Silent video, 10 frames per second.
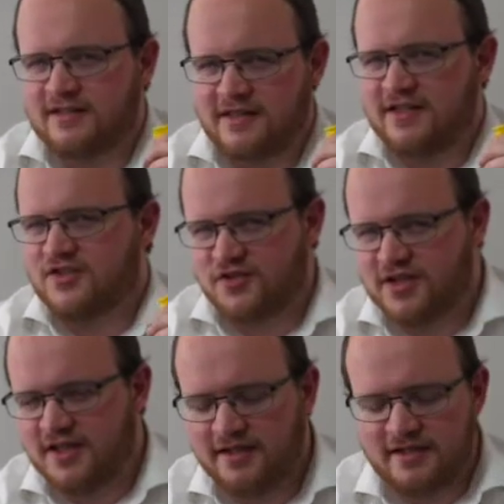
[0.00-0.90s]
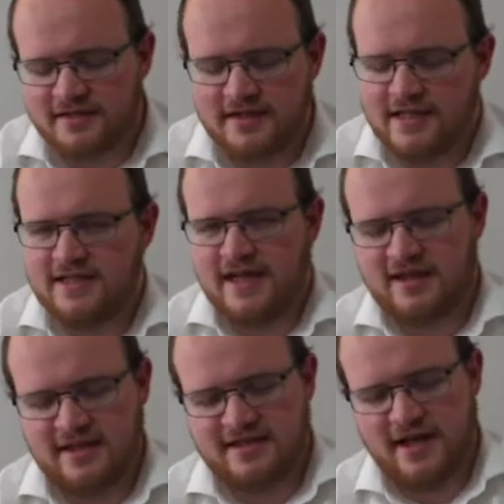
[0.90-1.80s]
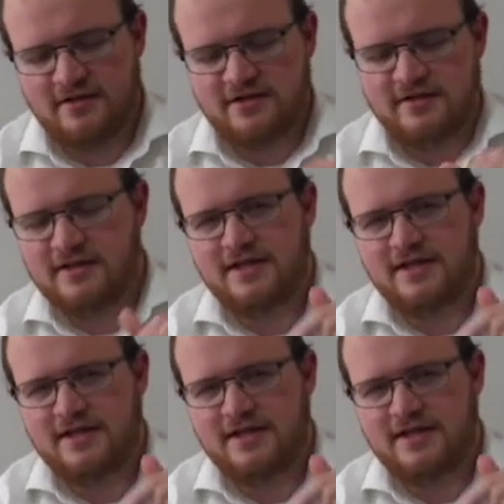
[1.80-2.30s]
things are done and take things out and